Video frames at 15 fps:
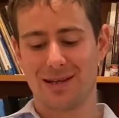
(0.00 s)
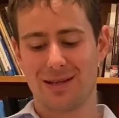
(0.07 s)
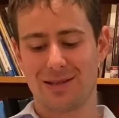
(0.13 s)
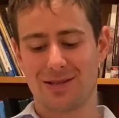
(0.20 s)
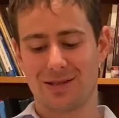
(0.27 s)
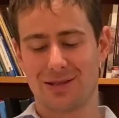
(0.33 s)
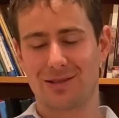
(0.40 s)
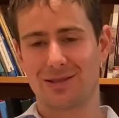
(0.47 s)

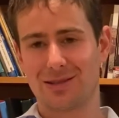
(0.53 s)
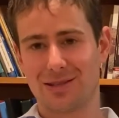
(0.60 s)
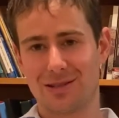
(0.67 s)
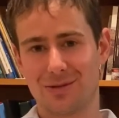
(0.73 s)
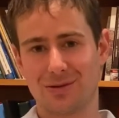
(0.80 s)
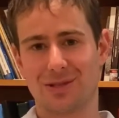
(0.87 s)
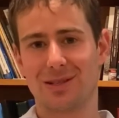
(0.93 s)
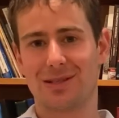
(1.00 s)
So there's
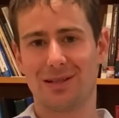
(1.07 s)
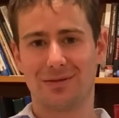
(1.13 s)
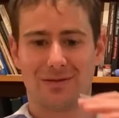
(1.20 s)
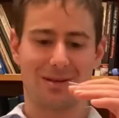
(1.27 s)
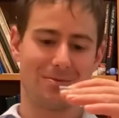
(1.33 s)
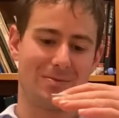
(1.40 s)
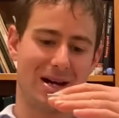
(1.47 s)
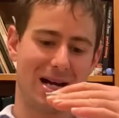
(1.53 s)
still
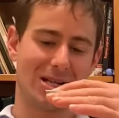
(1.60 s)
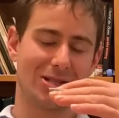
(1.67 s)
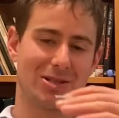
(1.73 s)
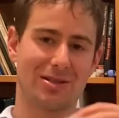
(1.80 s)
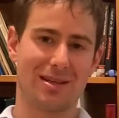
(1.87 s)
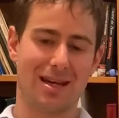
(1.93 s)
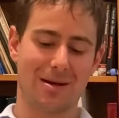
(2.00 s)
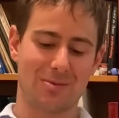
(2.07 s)
significant margin
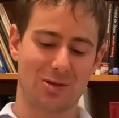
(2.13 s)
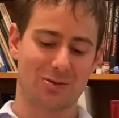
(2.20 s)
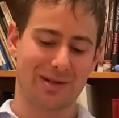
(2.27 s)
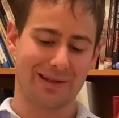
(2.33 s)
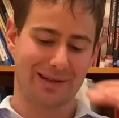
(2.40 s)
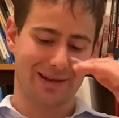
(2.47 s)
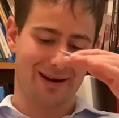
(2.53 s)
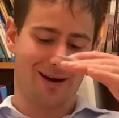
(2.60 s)
there between
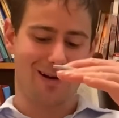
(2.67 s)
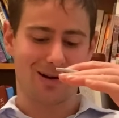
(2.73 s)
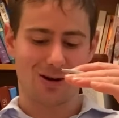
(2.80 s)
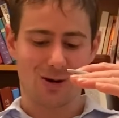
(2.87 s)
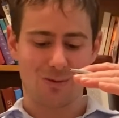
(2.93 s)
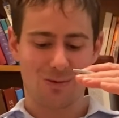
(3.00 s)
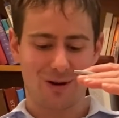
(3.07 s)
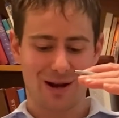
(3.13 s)
the current
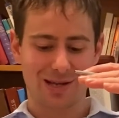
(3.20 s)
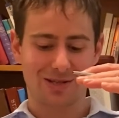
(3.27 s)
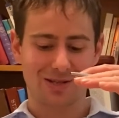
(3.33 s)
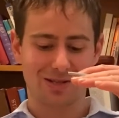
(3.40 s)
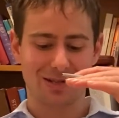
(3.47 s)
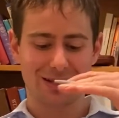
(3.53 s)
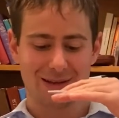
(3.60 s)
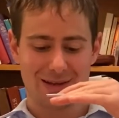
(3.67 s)
gold
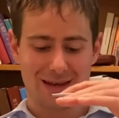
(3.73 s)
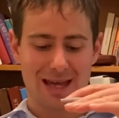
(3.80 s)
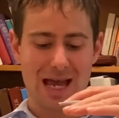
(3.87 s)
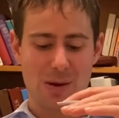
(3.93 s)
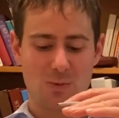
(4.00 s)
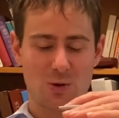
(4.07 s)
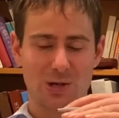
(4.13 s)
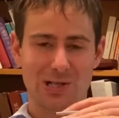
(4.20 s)
prices
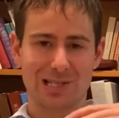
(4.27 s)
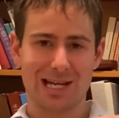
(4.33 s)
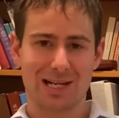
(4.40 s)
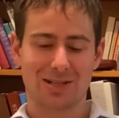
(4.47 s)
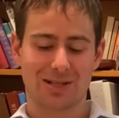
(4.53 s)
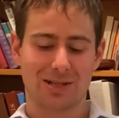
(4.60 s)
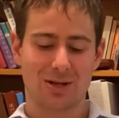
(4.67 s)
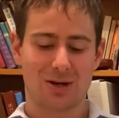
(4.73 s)
and what it's
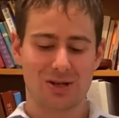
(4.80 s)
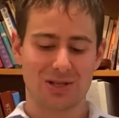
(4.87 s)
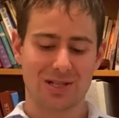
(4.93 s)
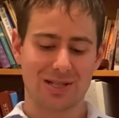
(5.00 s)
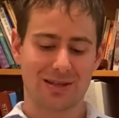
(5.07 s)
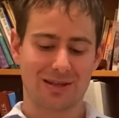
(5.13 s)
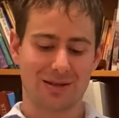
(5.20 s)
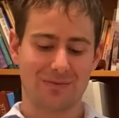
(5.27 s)
actually
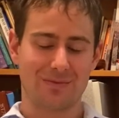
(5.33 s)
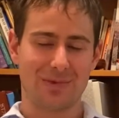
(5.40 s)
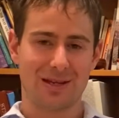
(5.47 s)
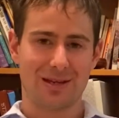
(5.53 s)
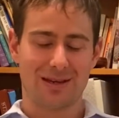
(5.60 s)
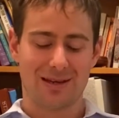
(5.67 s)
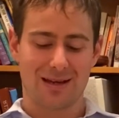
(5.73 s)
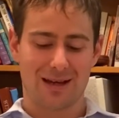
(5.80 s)
costing them,
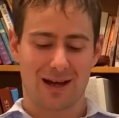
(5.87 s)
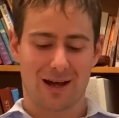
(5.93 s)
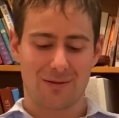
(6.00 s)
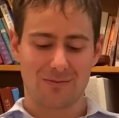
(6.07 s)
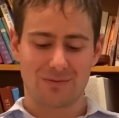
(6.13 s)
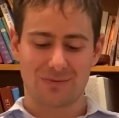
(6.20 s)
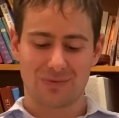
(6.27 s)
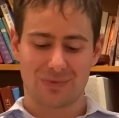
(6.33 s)

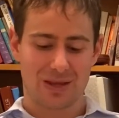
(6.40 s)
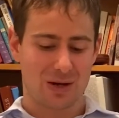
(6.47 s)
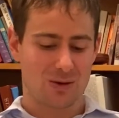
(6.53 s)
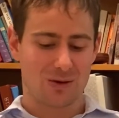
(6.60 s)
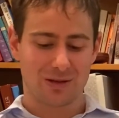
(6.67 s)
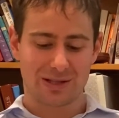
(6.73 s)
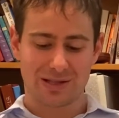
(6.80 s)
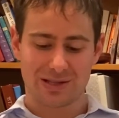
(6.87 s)
their
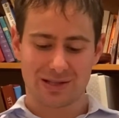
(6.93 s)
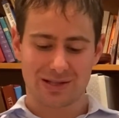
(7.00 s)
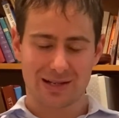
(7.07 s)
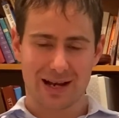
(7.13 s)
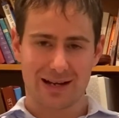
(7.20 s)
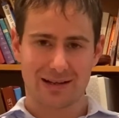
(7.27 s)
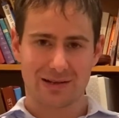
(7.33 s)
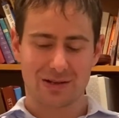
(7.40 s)
all-in
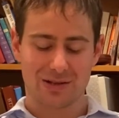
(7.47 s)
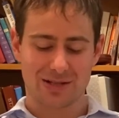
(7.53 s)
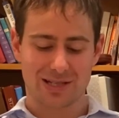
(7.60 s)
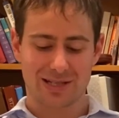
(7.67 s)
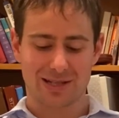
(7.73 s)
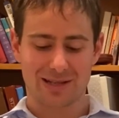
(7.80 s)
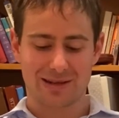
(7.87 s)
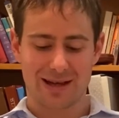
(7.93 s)
sustaining cost, I
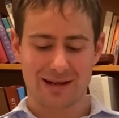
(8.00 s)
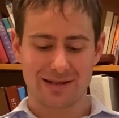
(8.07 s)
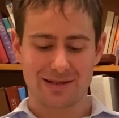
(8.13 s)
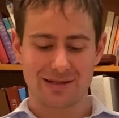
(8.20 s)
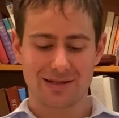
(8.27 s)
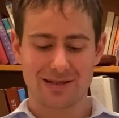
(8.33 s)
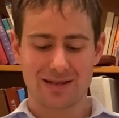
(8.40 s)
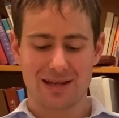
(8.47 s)
think that
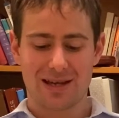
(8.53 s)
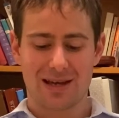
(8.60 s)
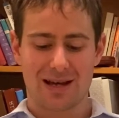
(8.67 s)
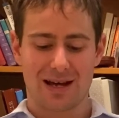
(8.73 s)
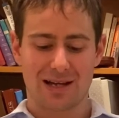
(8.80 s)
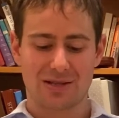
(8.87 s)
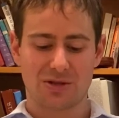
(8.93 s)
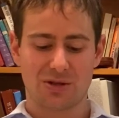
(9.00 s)
is,
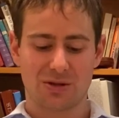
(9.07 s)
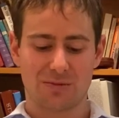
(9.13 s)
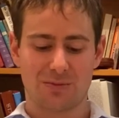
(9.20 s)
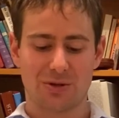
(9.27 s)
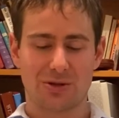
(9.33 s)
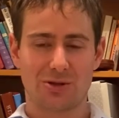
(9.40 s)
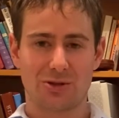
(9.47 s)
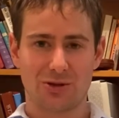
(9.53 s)
to
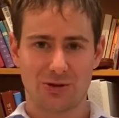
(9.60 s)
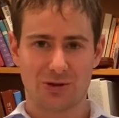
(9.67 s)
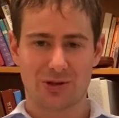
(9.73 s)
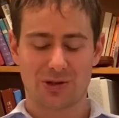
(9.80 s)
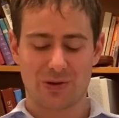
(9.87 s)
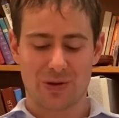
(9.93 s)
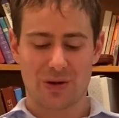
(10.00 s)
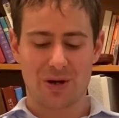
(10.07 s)
produce
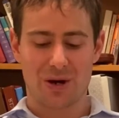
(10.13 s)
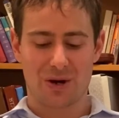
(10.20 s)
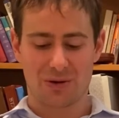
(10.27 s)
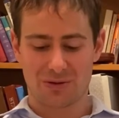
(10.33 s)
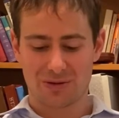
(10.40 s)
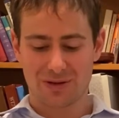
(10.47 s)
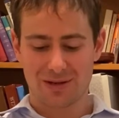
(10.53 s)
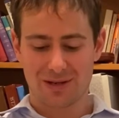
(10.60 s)
the gold.